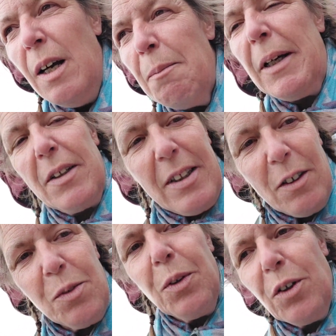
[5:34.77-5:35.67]
because
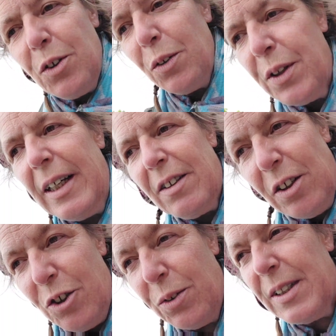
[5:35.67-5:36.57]
there's one or two things I
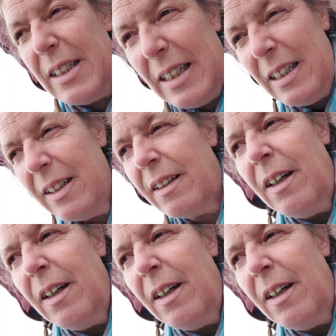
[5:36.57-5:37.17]
should see,